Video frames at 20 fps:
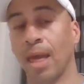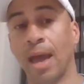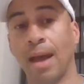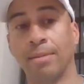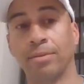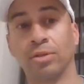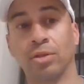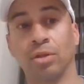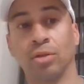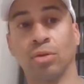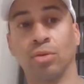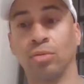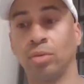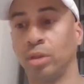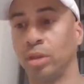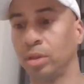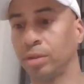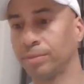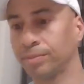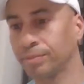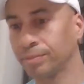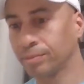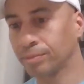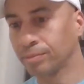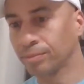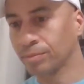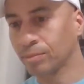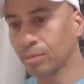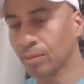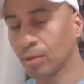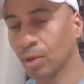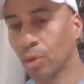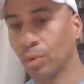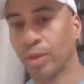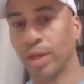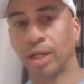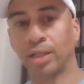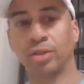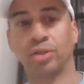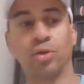Absolutely.
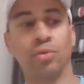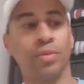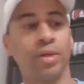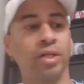We got 2